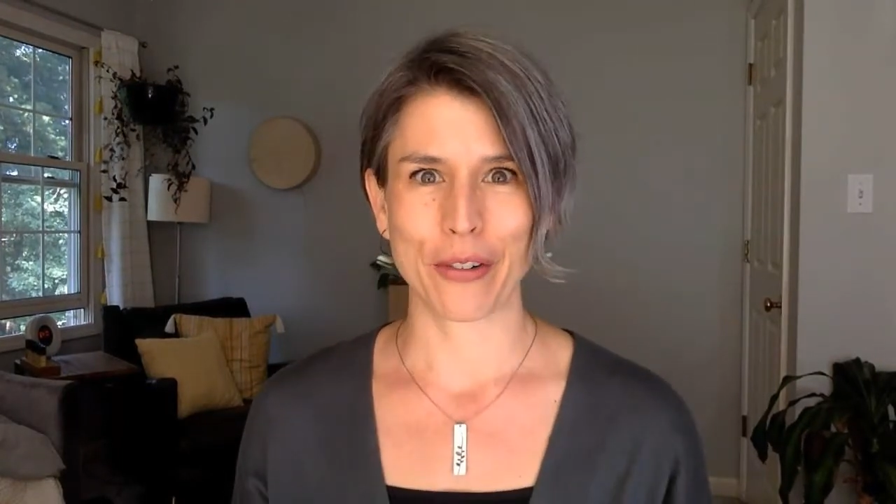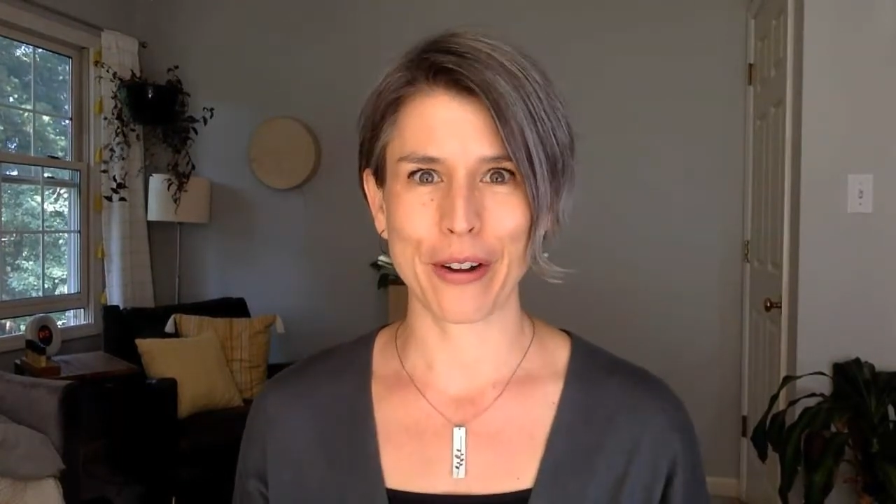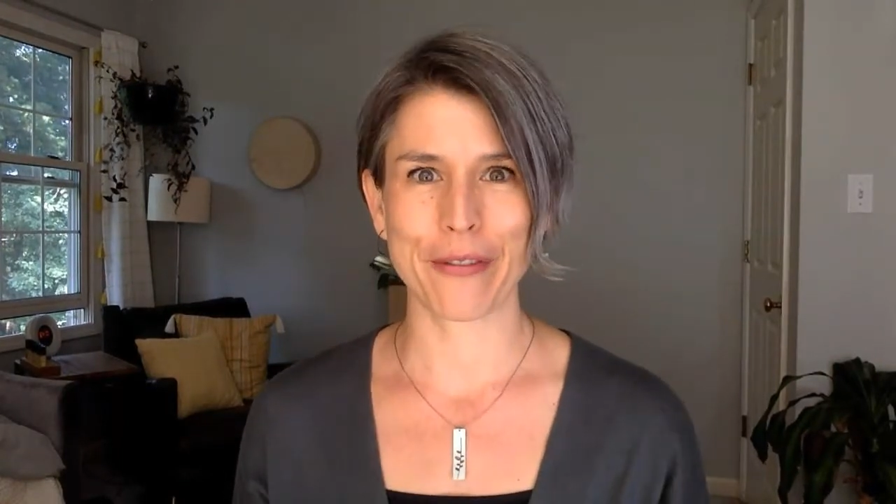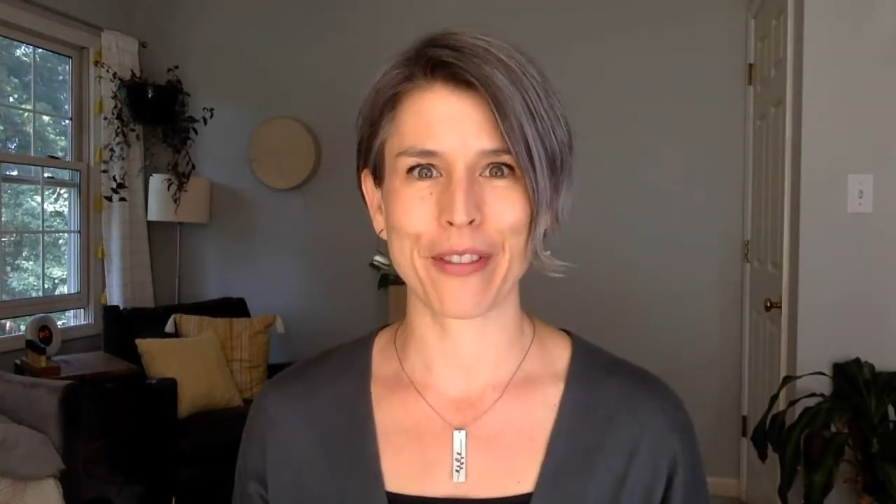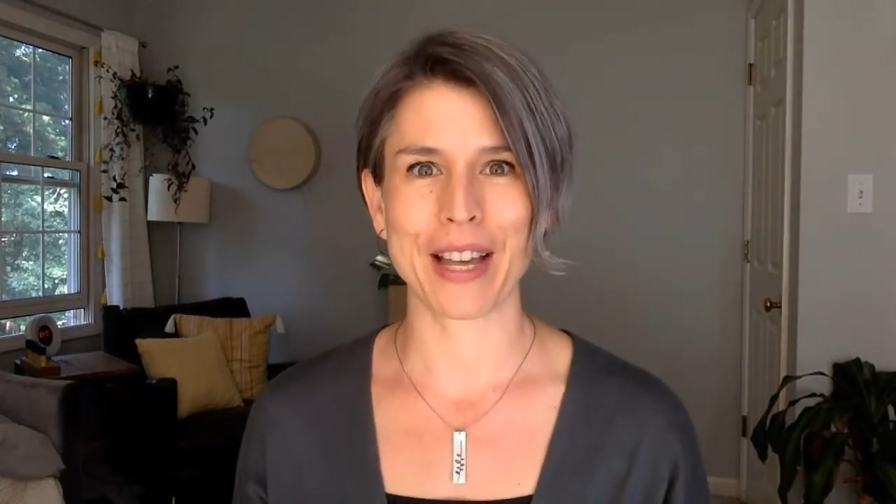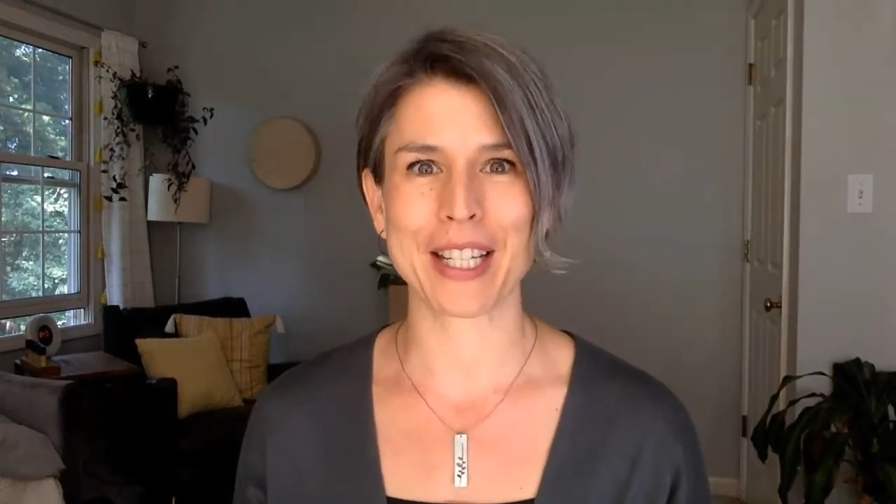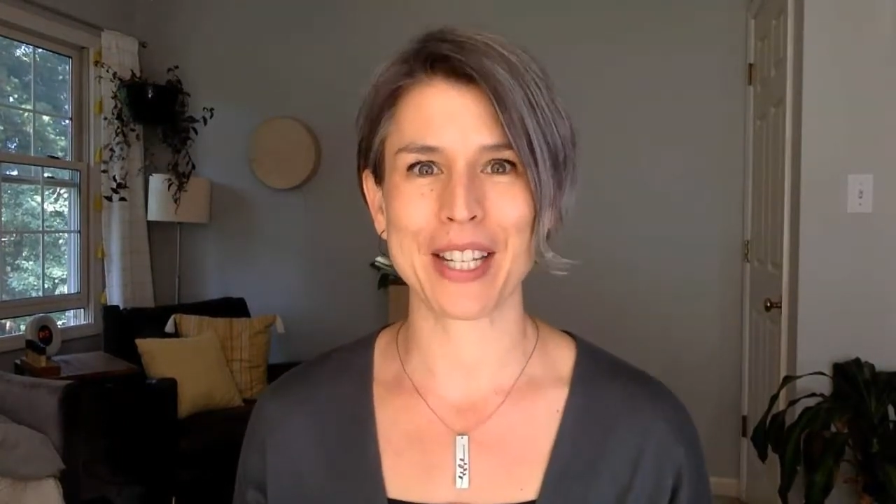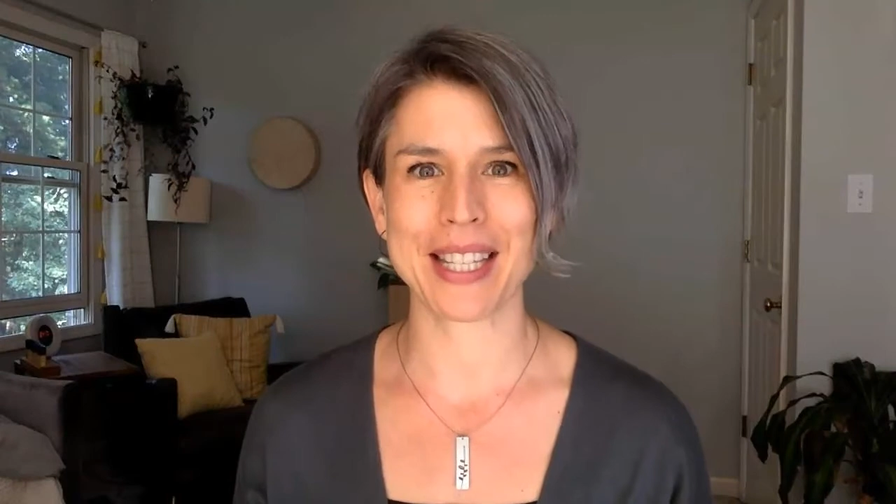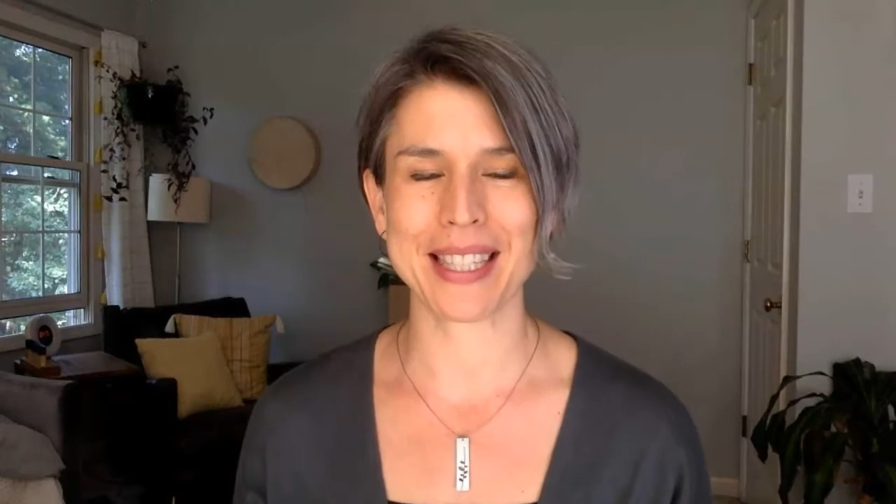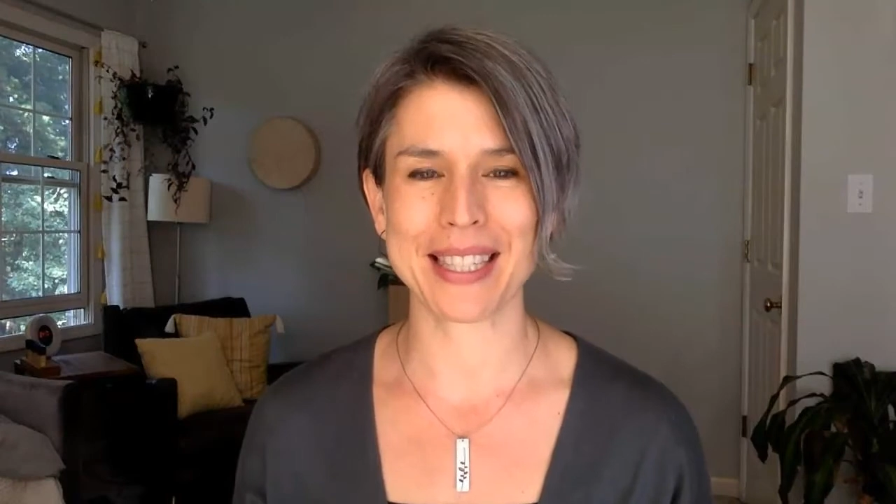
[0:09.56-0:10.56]

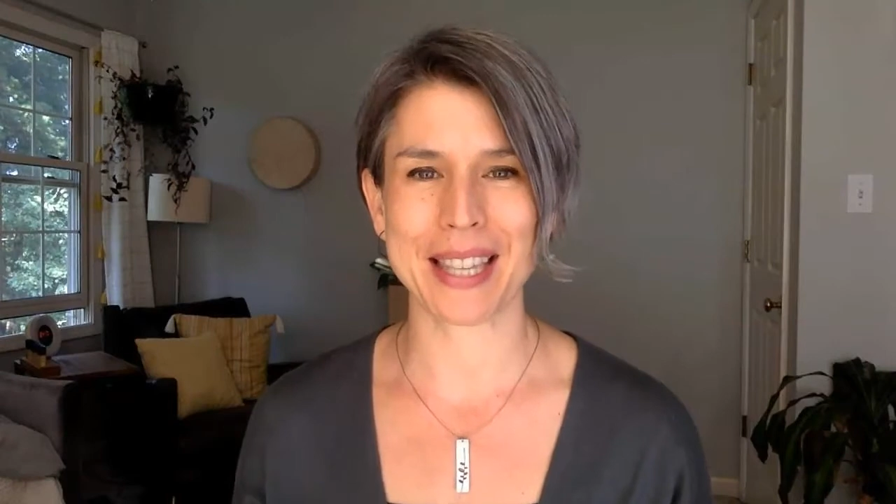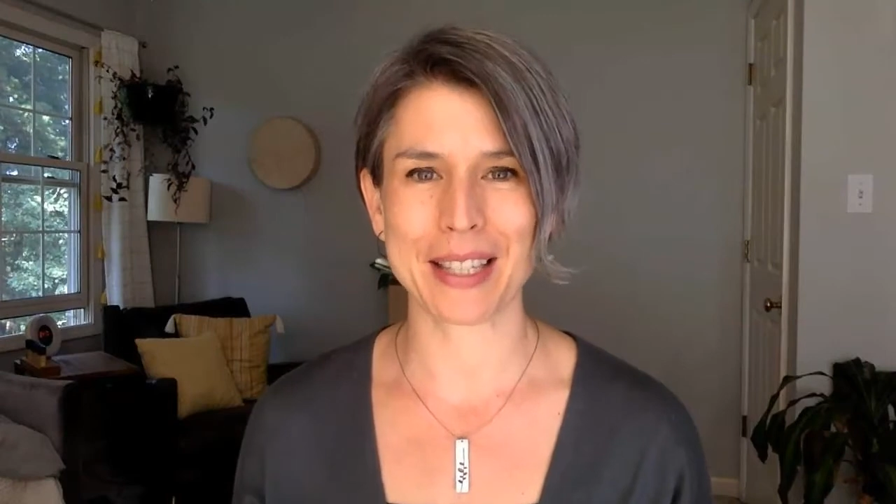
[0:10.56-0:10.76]
Reflections.